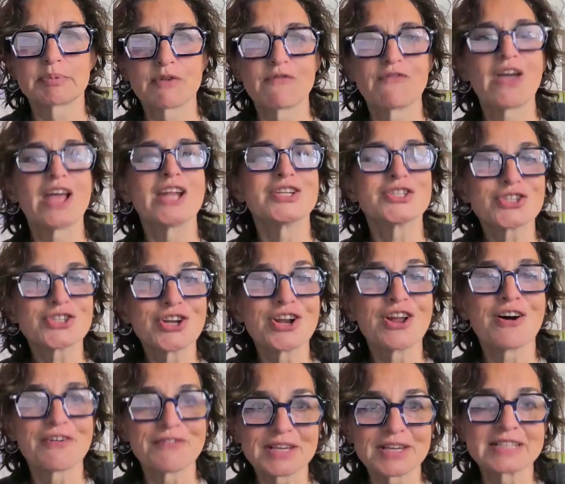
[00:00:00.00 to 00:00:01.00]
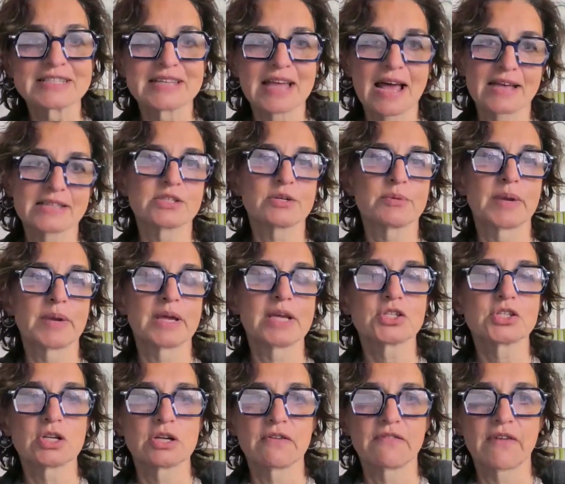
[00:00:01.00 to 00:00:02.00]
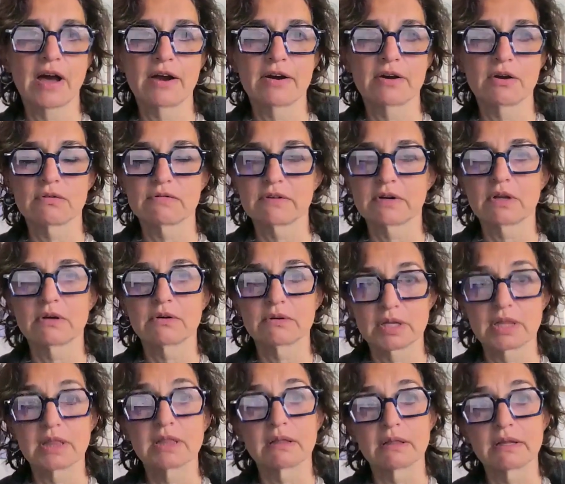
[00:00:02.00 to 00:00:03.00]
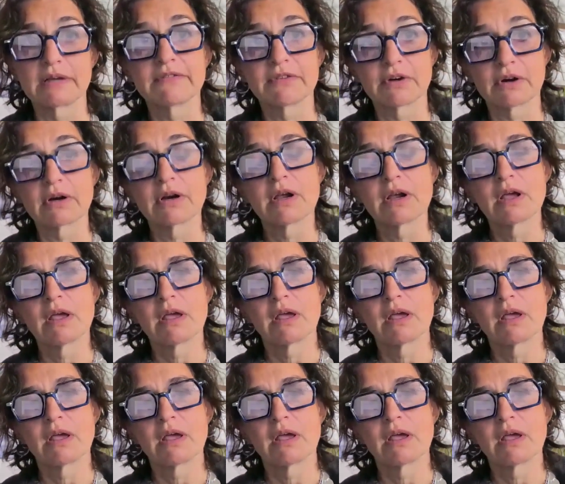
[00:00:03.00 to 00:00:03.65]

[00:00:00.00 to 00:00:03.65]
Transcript: prevention of exacerbation of iron overload in the liver.